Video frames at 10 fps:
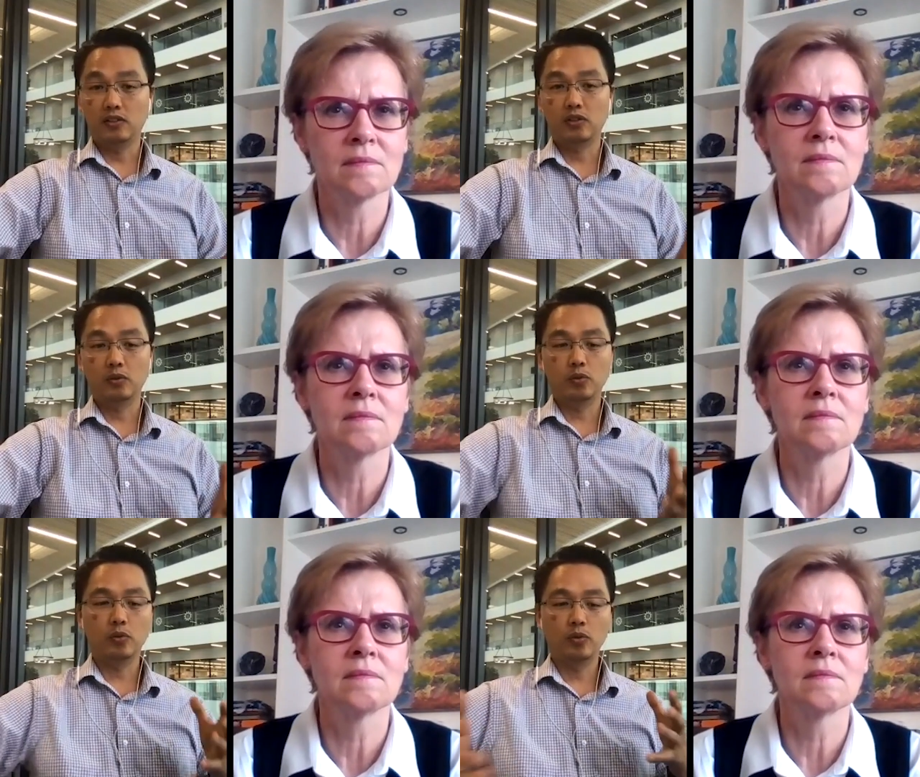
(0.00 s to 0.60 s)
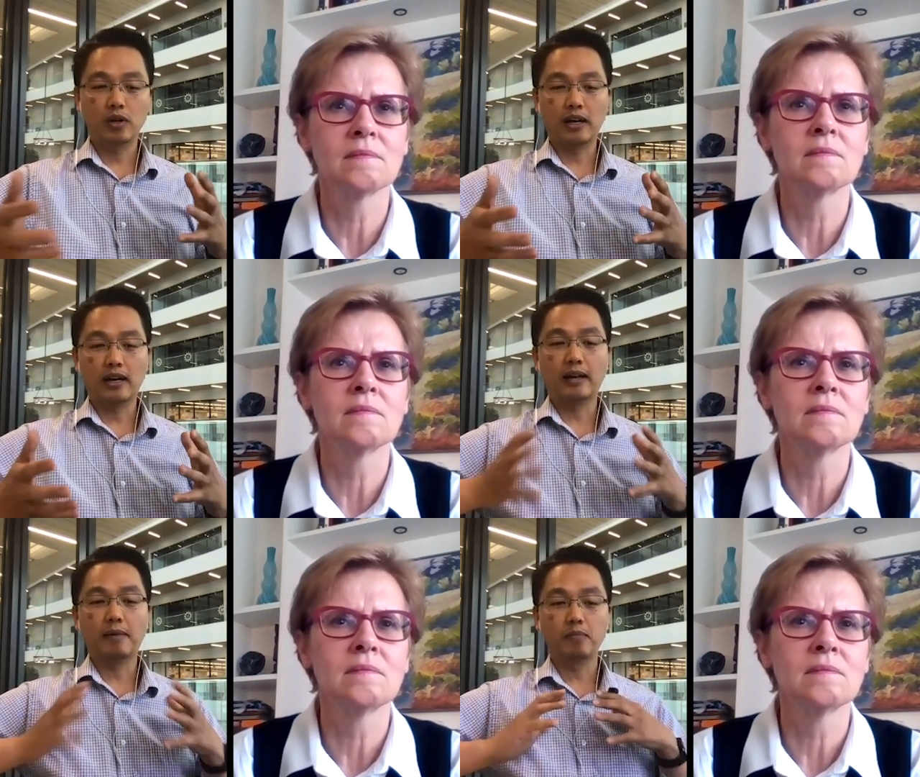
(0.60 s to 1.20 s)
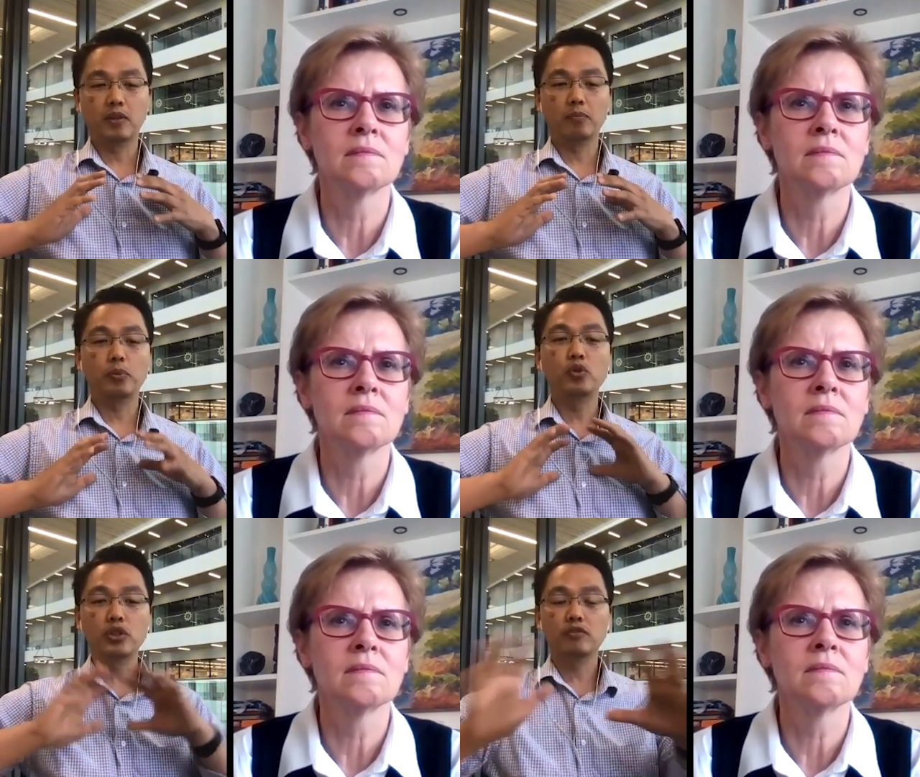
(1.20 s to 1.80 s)
Speaker 1: So uh, I'm
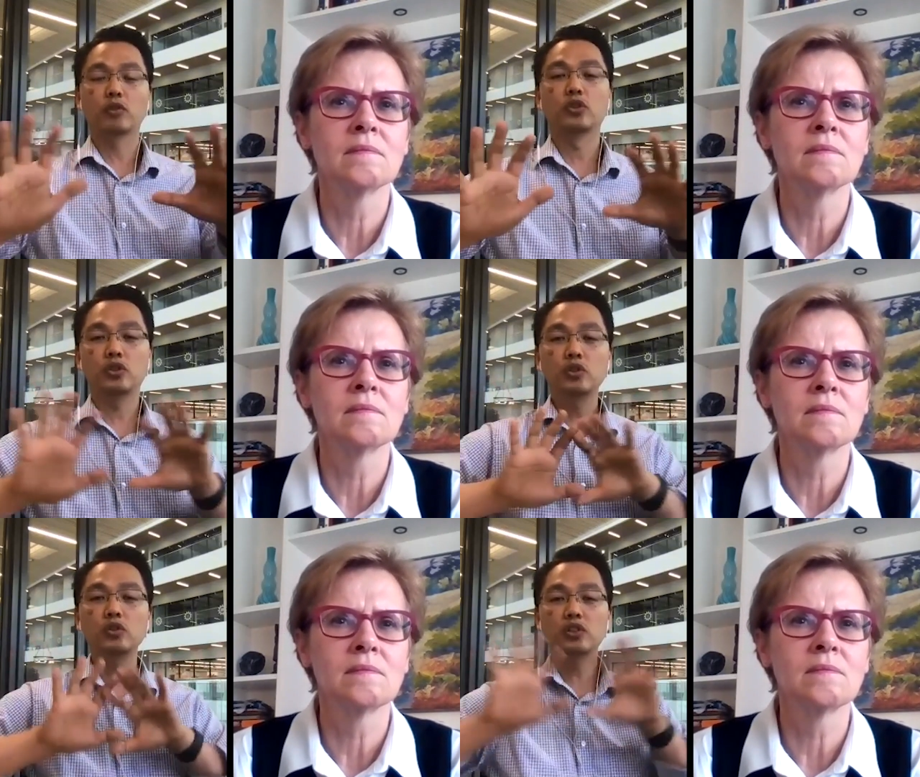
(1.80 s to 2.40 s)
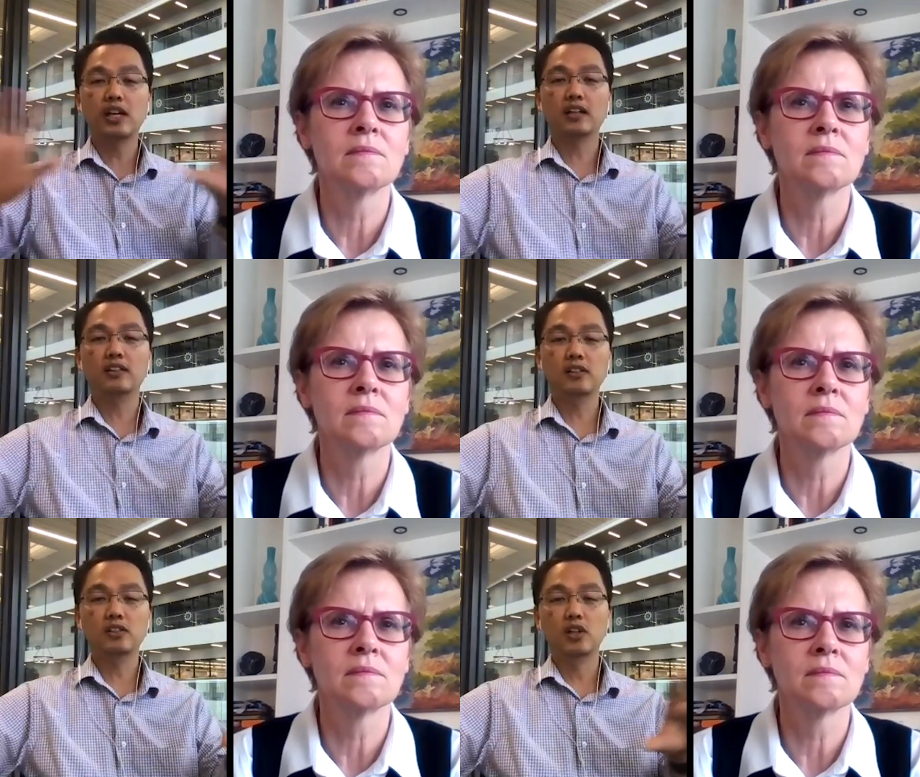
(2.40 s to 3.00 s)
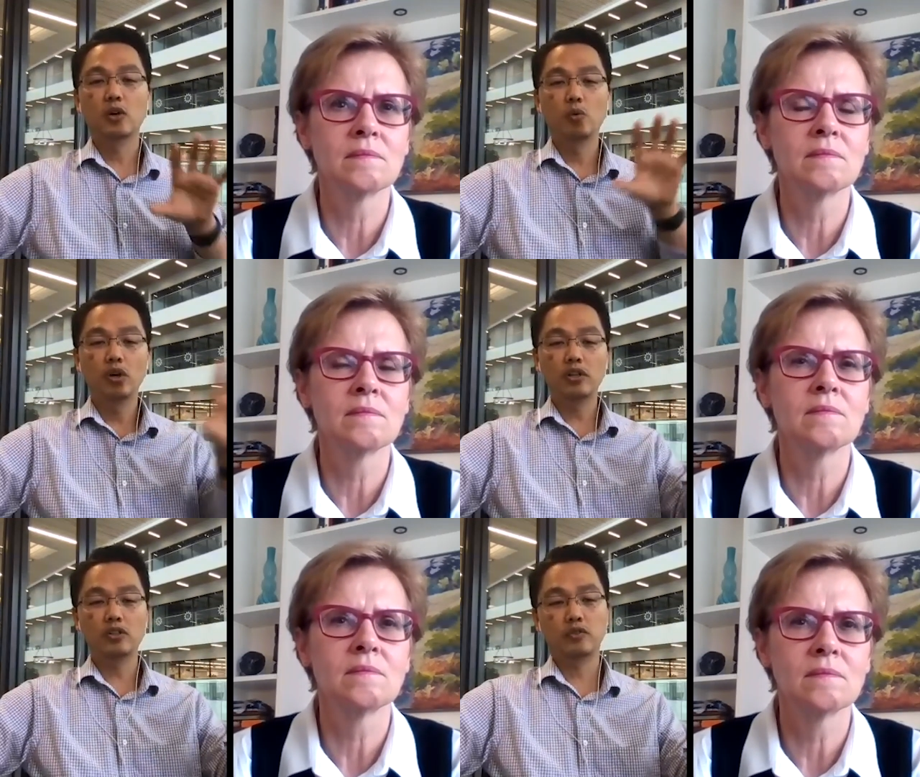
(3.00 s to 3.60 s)
pushing for two sectors. One
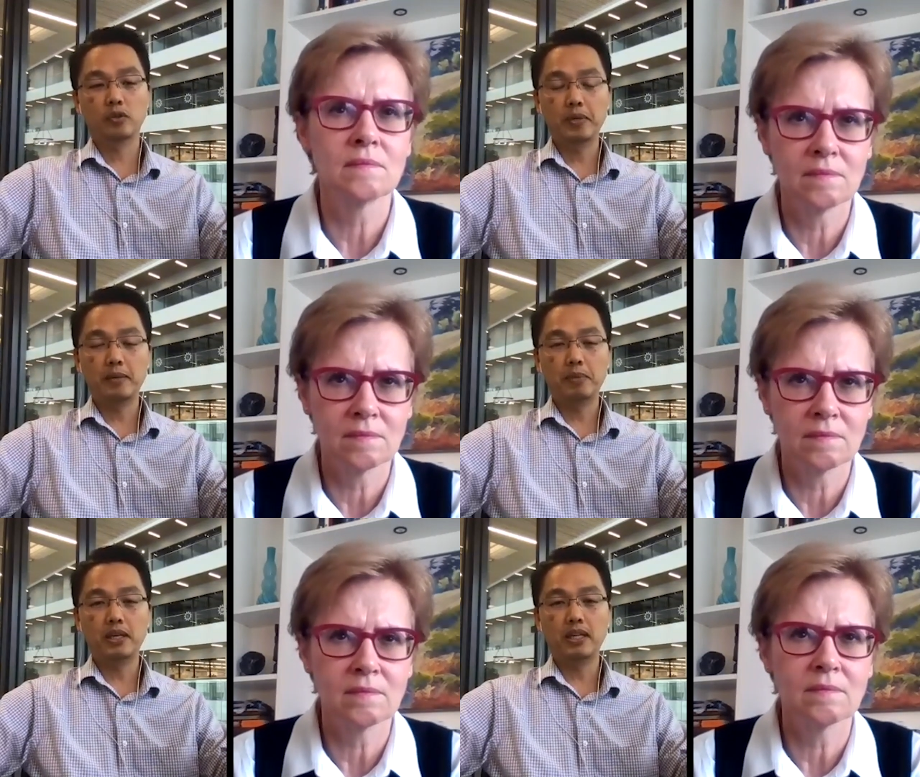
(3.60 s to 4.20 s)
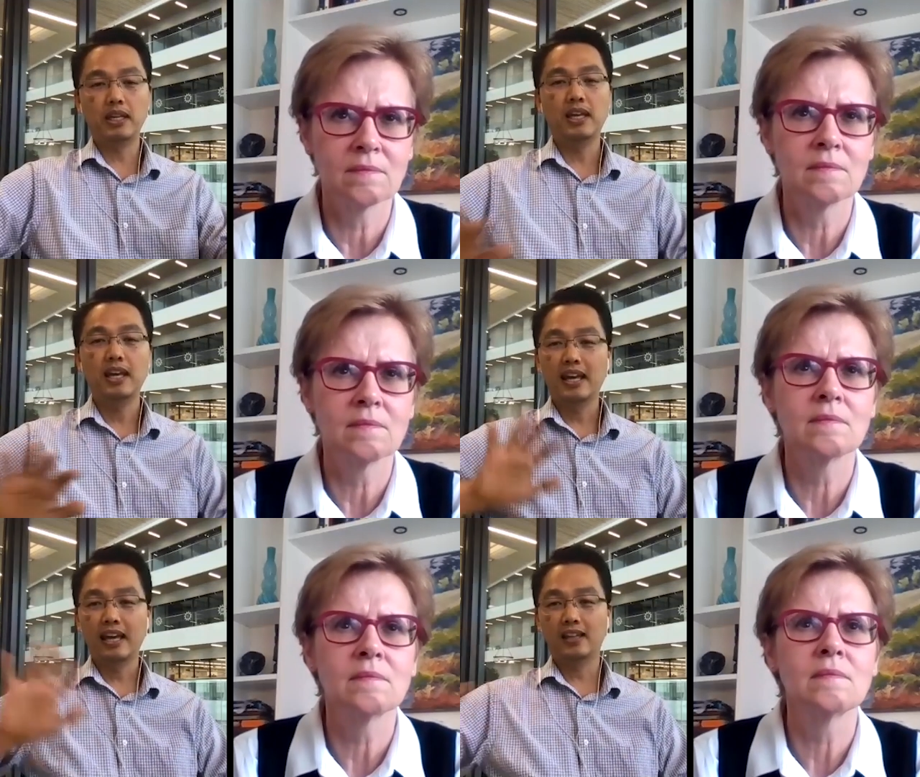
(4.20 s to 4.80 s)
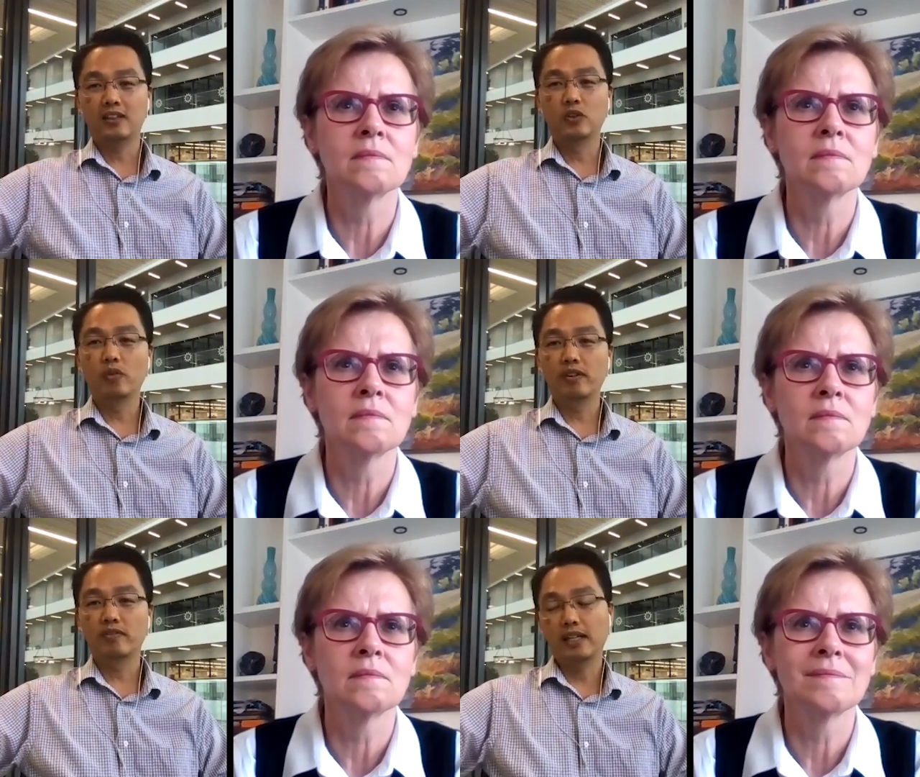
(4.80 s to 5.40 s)
is for PPE and the novel
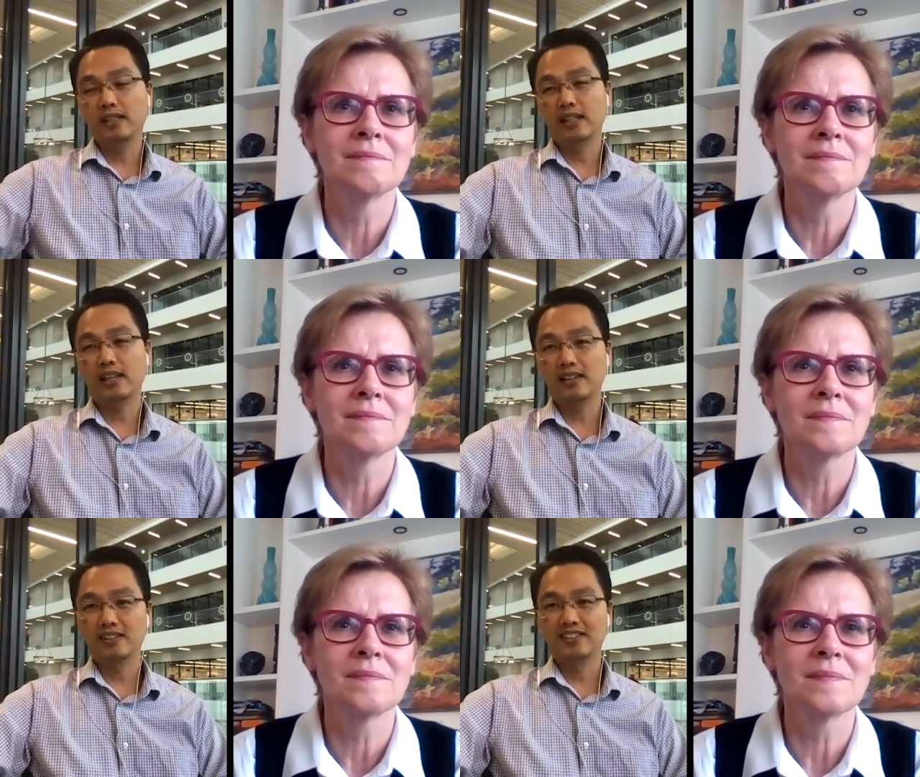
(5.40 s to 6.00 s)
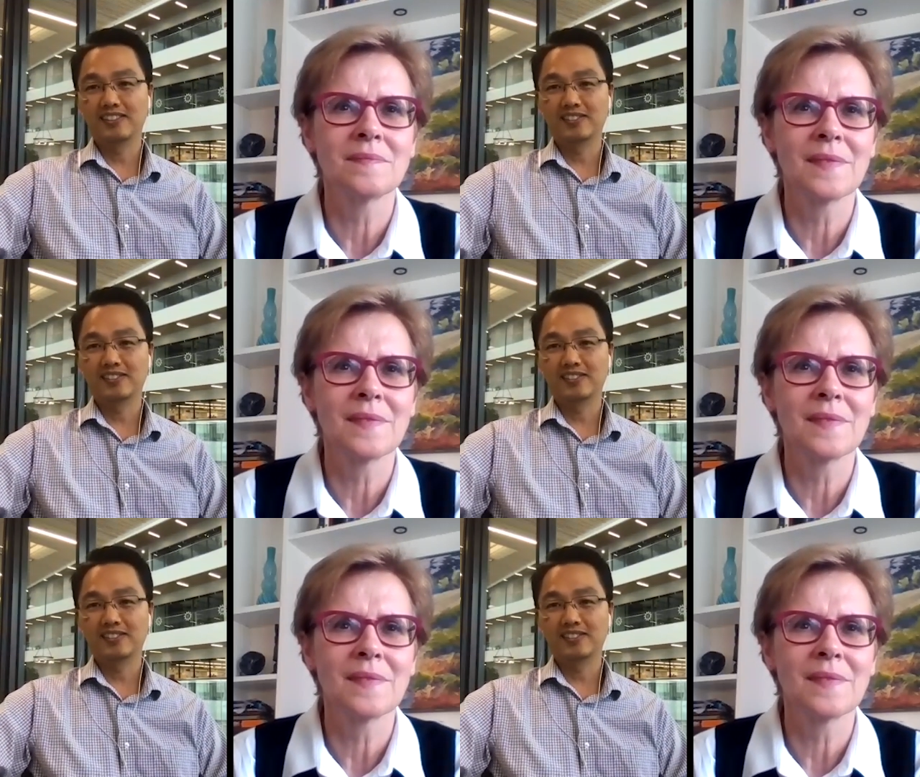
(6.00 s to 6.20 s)
ventilators.